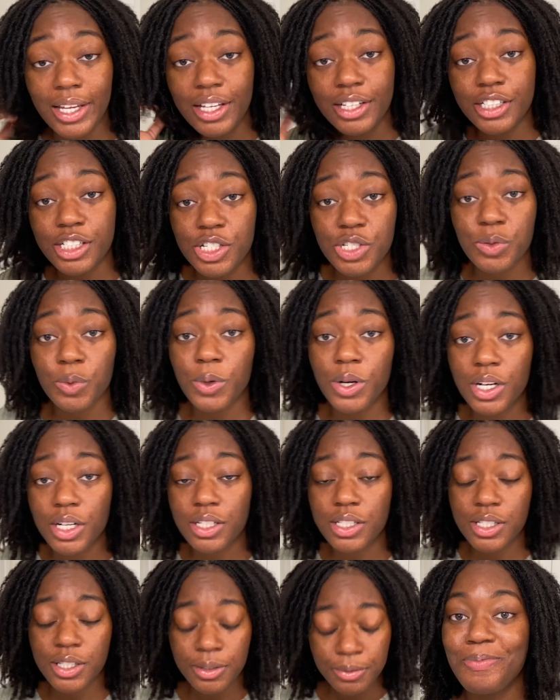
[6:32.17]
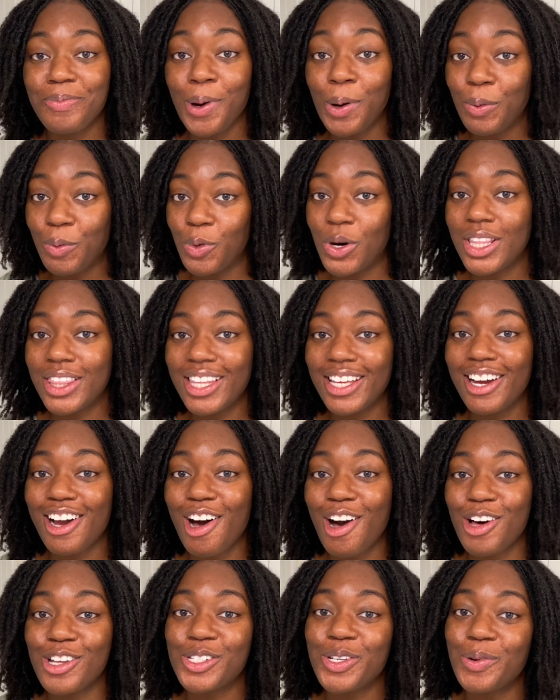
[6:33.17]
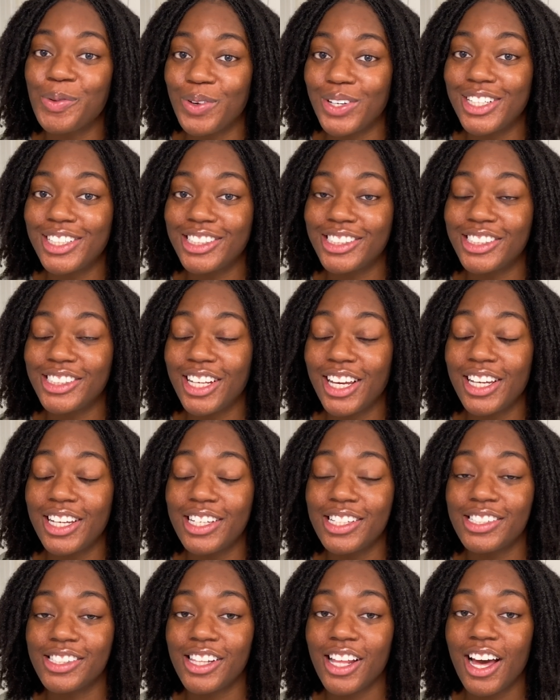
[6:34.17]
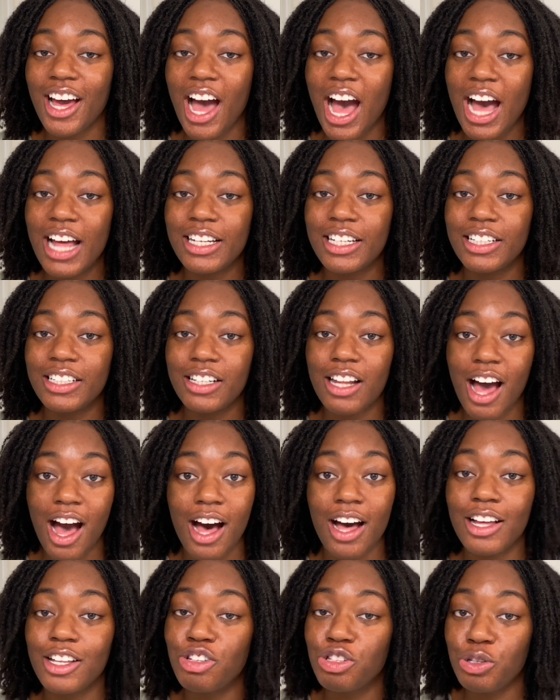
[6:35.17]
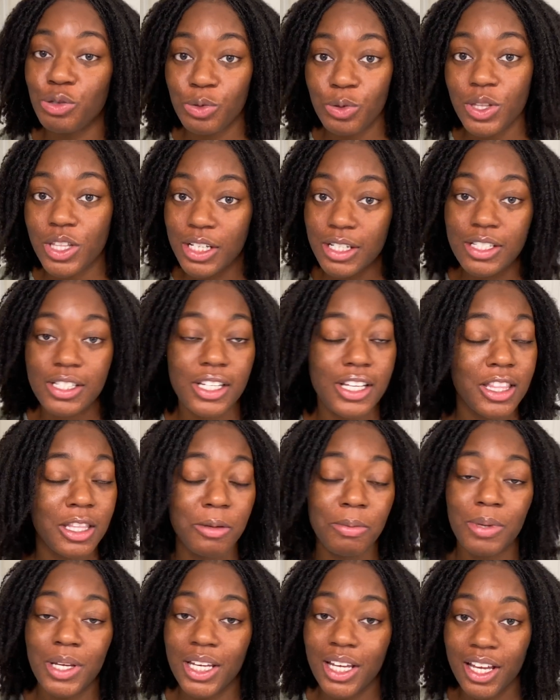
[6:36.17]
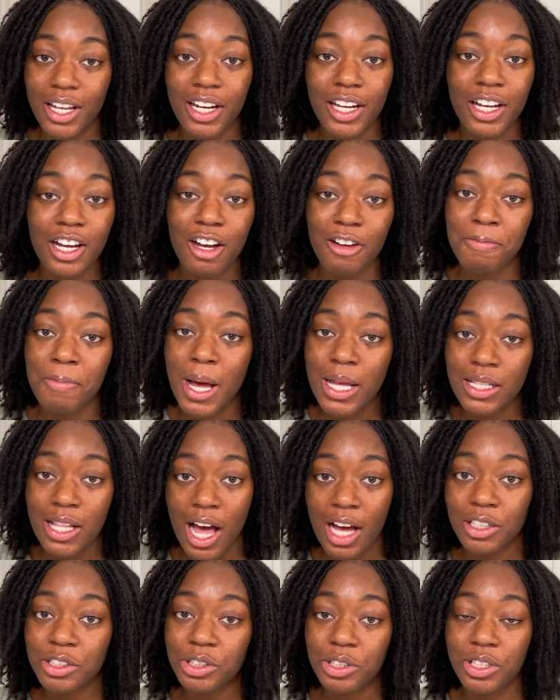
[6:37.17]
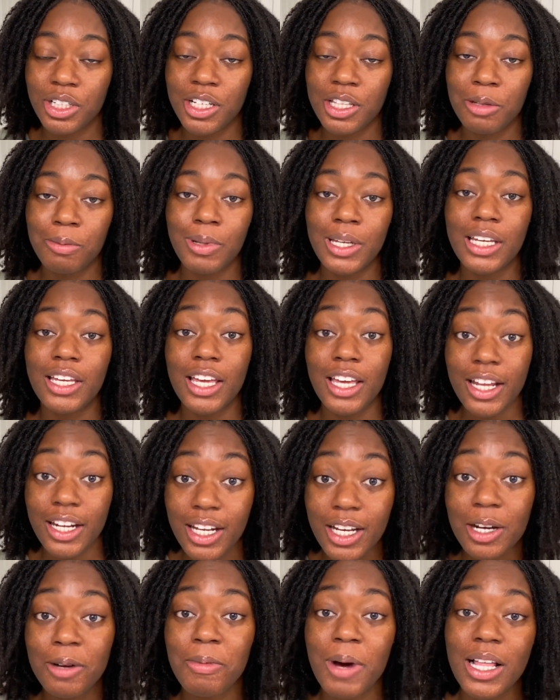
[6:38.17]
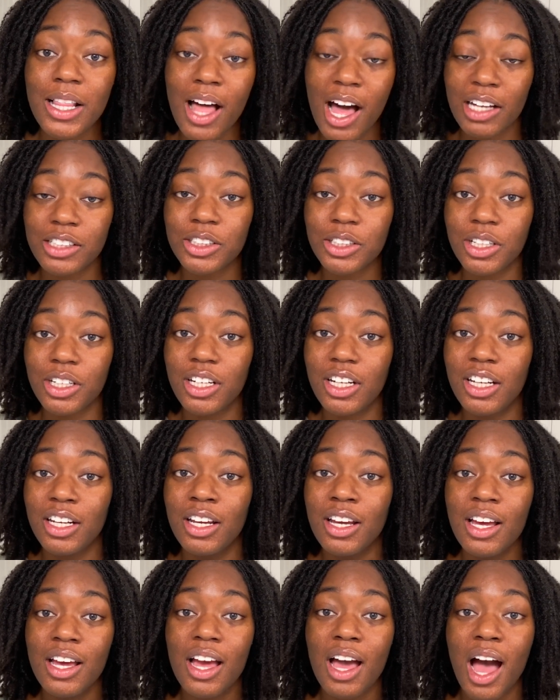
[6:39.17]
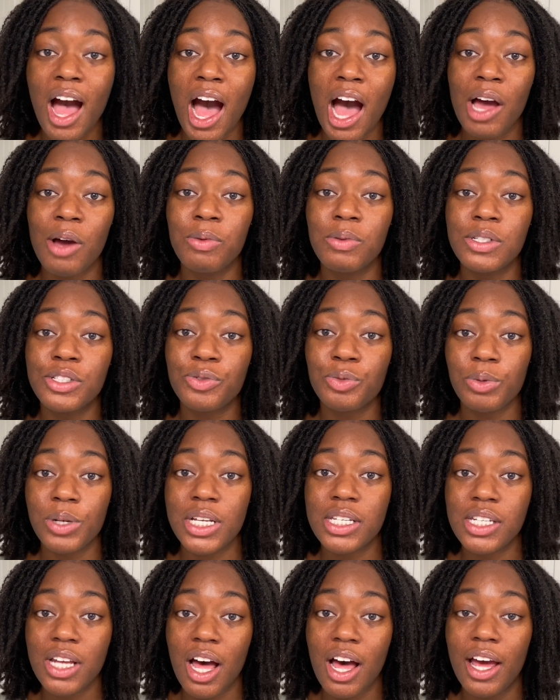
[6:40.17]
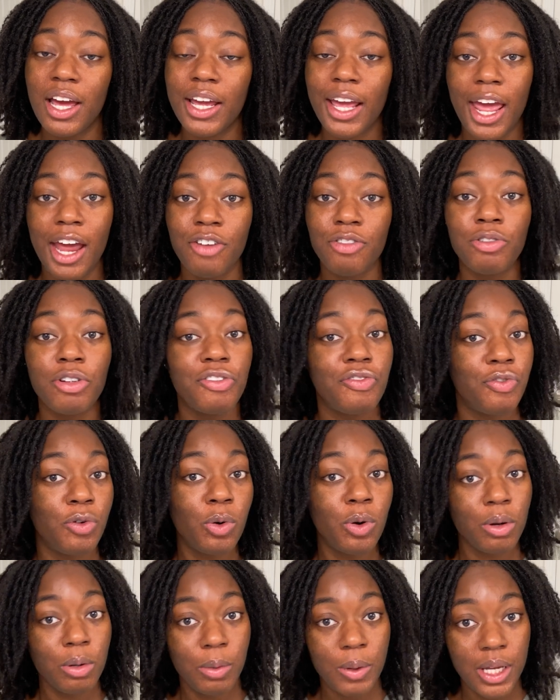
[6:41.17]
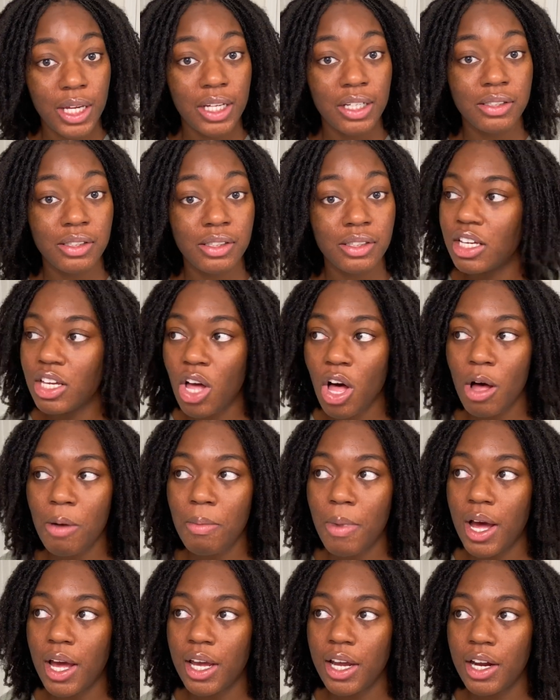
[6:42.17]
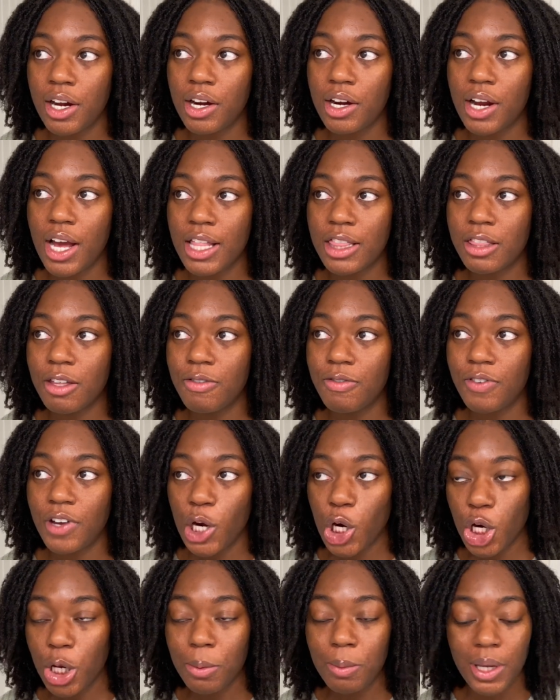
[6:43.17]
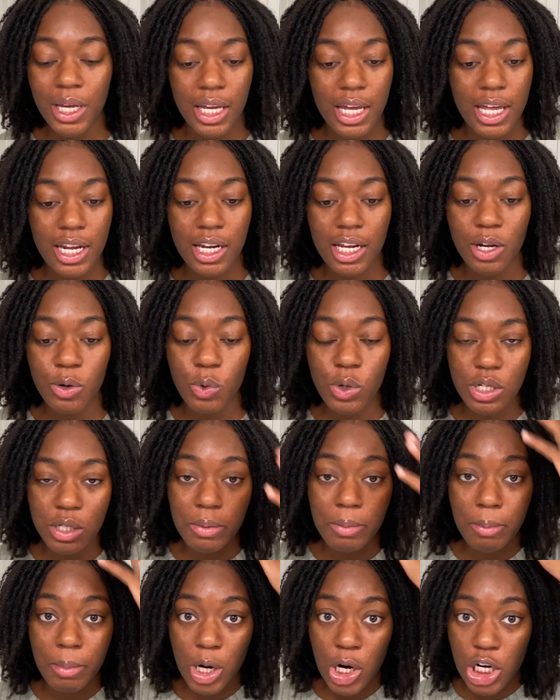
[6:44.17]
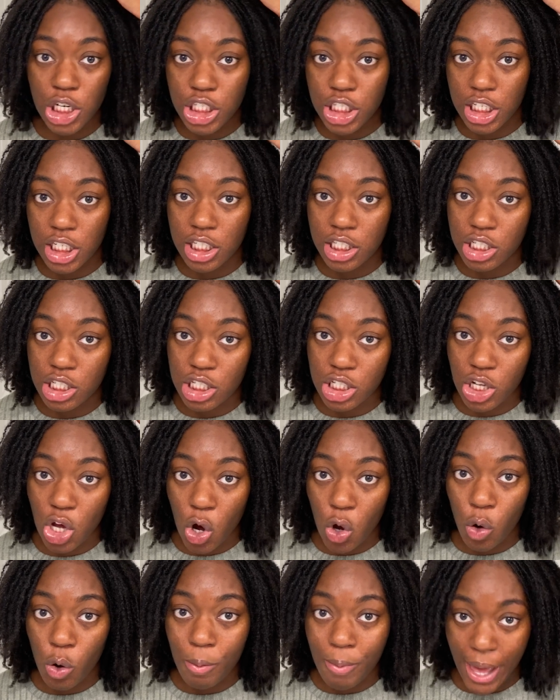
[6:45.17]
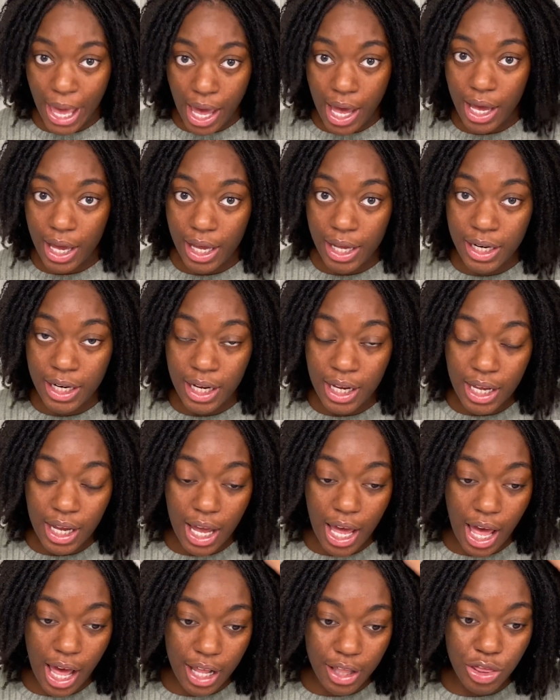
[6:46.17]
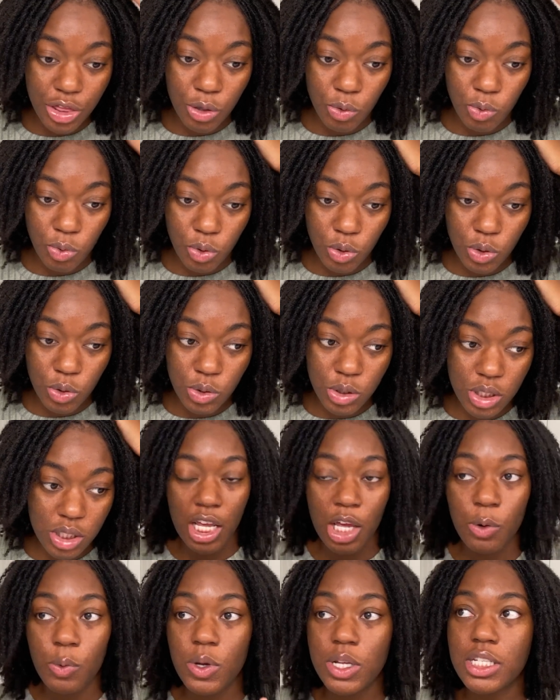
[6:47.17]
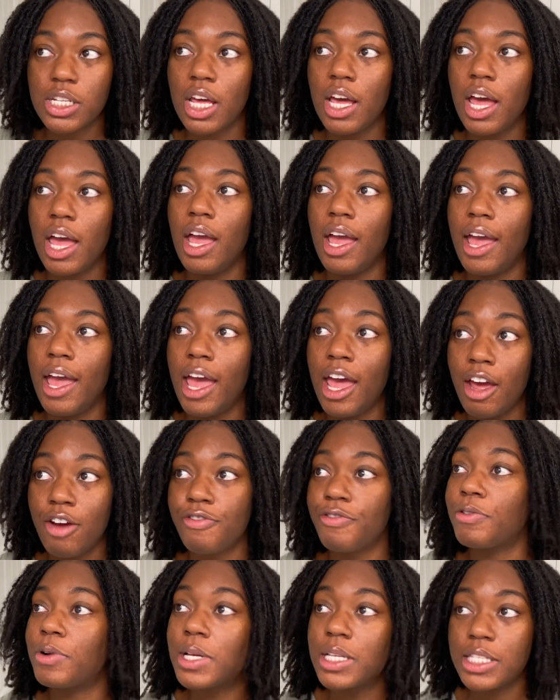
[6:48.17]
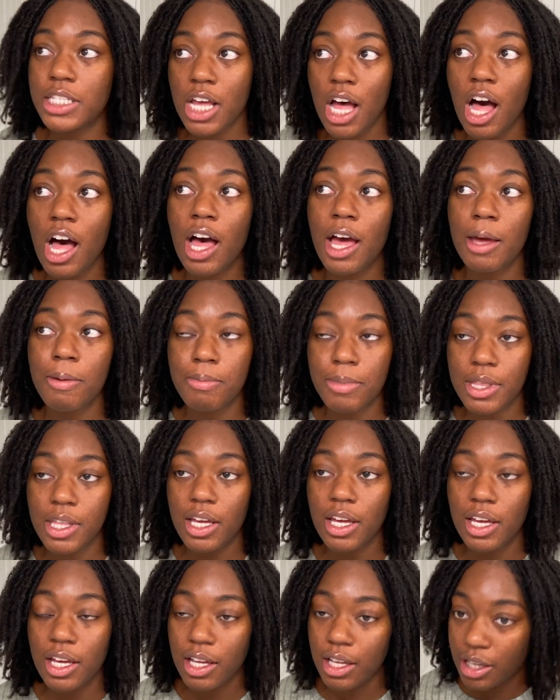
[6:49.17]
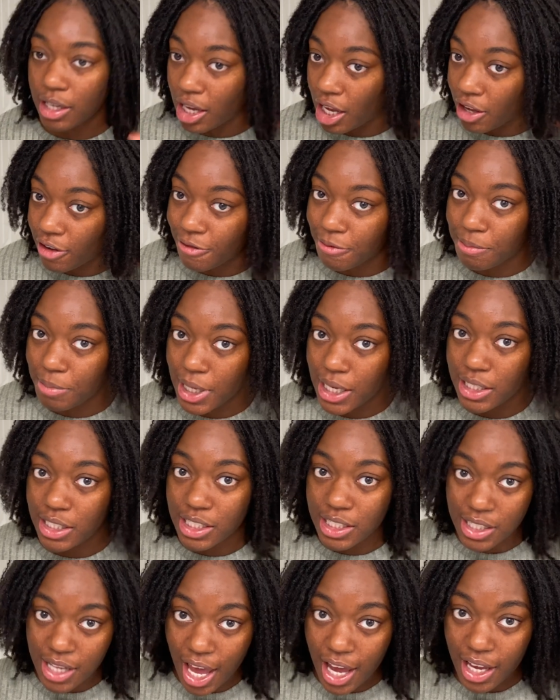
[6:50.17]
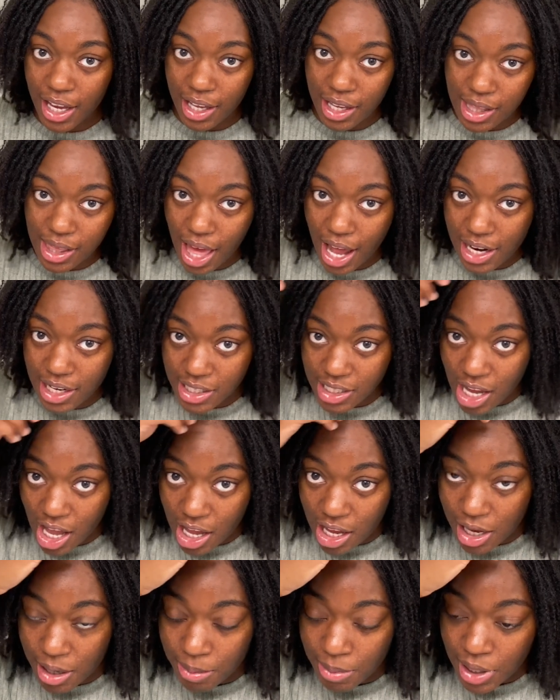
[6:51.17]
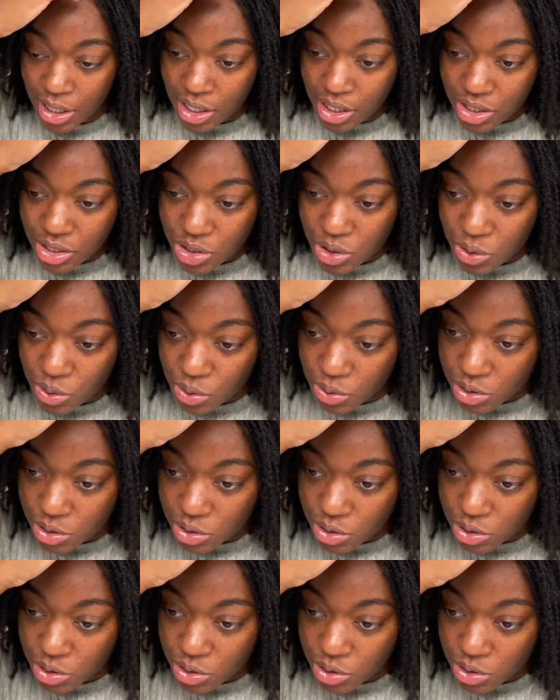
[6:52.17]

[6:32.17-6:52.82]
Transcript: It just works. But one thing I also wanted to say is that I did not do this in the beginning of my lock journey. In the beginning of my lock journey, I was retying every 4 weeks. Y'all, my hair at the very beginning was merging so bad at the roots. It was a every time thing of me just taking a lot of time to